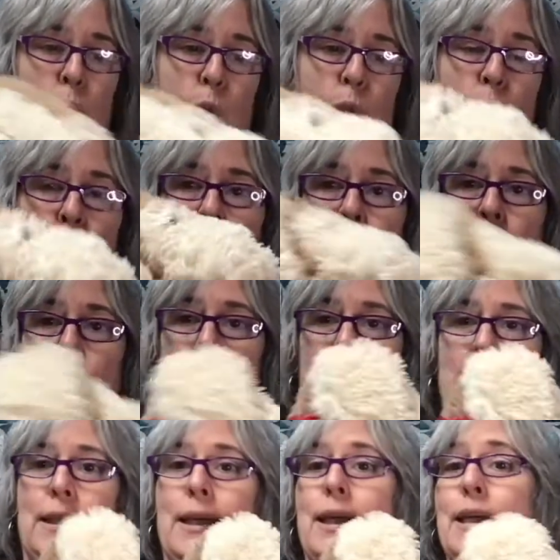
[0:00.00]
So.
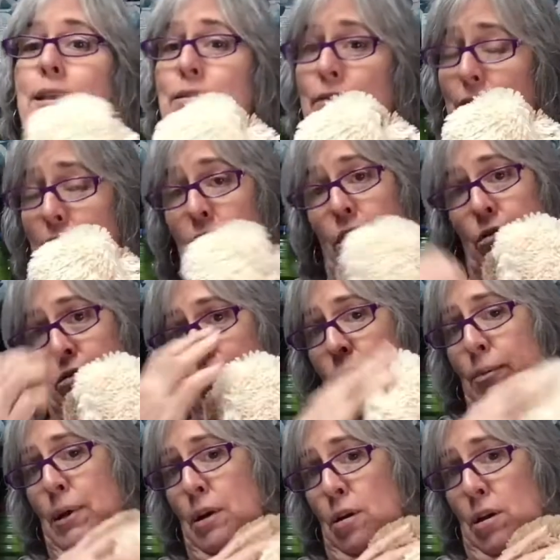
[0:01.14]
He's very close
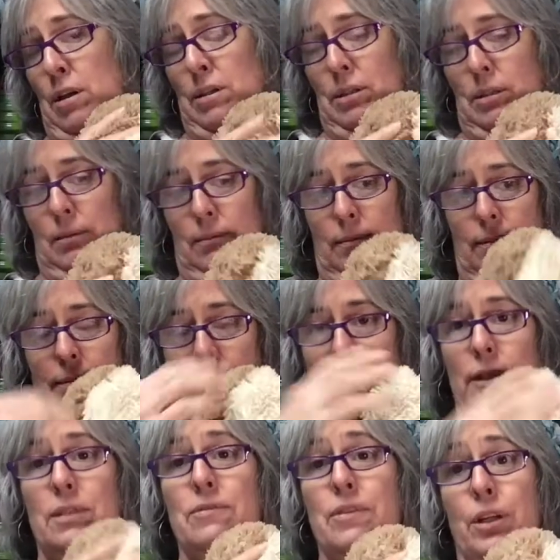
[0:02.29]
to my heart.
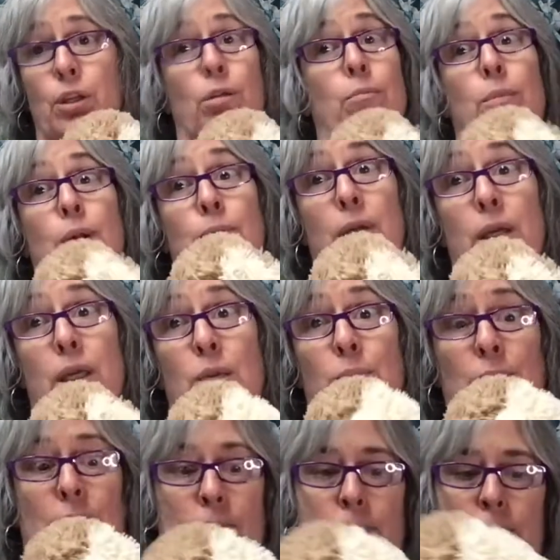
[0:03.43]
He's very cute, but I'm not
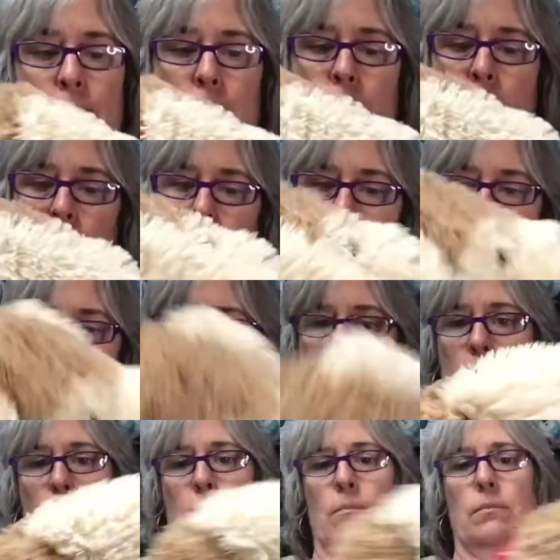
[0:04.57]
keeping him.
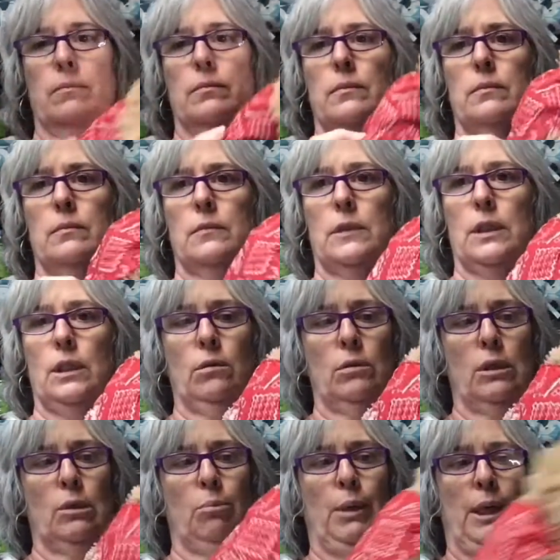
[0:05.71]
Um, cute
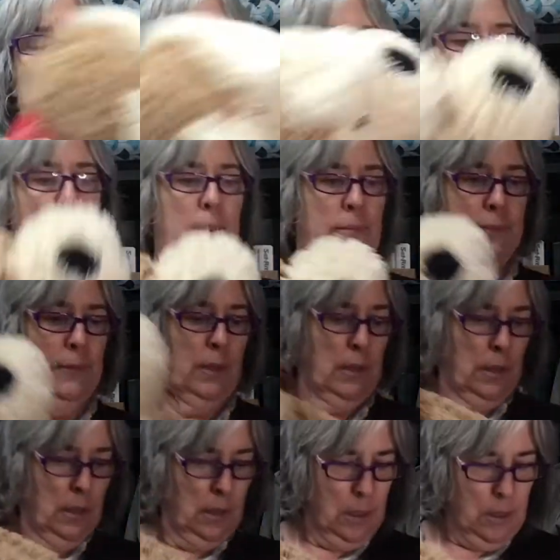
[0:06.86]
little bandana.
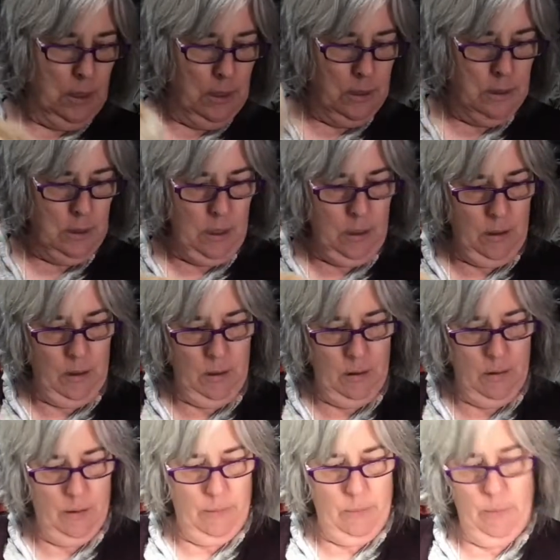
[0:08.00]

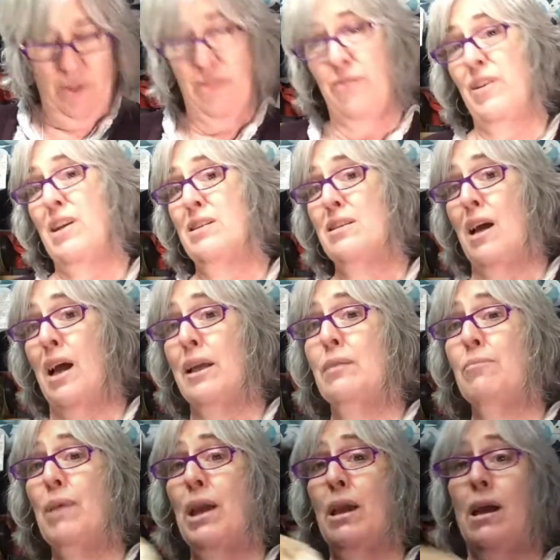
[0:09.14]
So with these, I
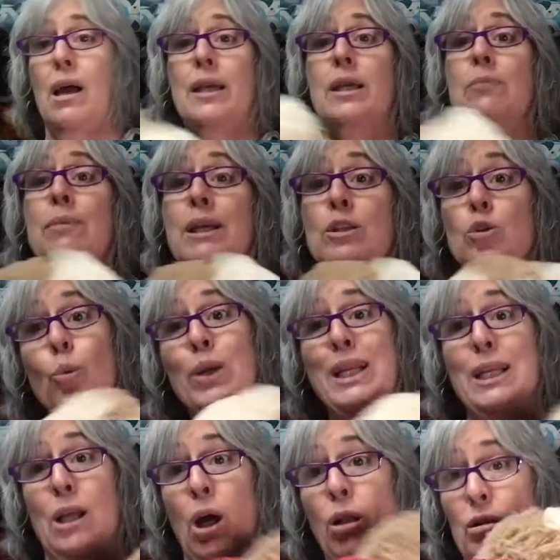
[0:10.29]
can make I can make twenty
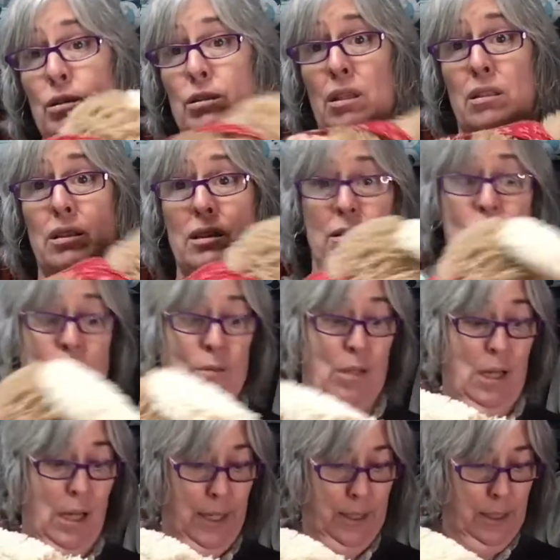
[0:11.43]
dollars on this little
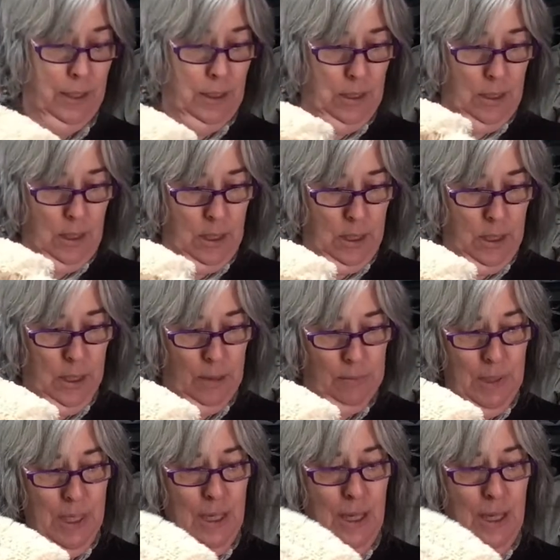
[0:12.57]
guy. Um,